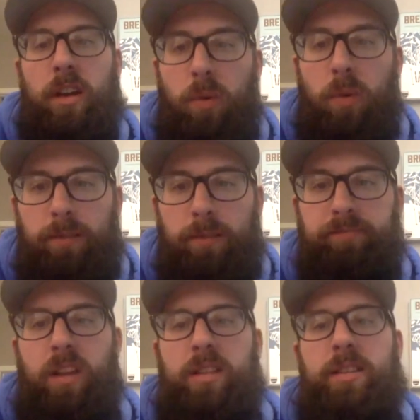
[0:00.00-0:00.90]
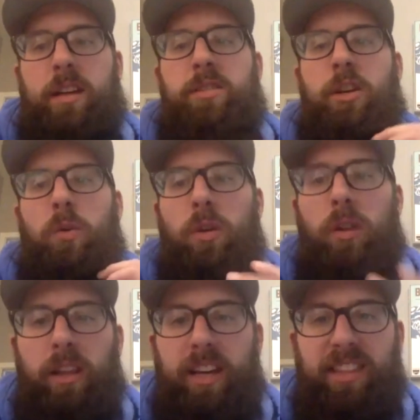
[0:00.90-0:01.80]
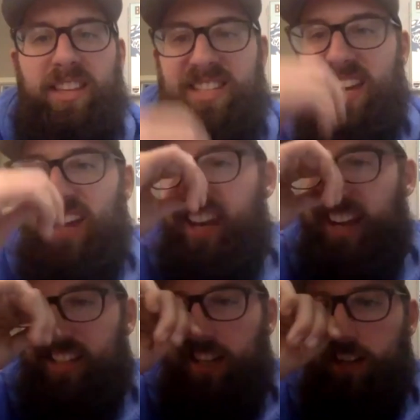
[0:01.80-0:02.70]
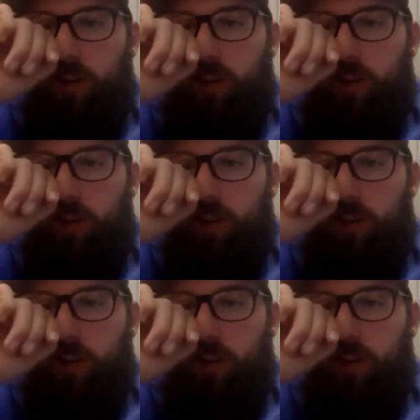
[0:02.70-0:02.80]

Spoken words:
So I tell you what, it sounds like you really like this set, and I can tell you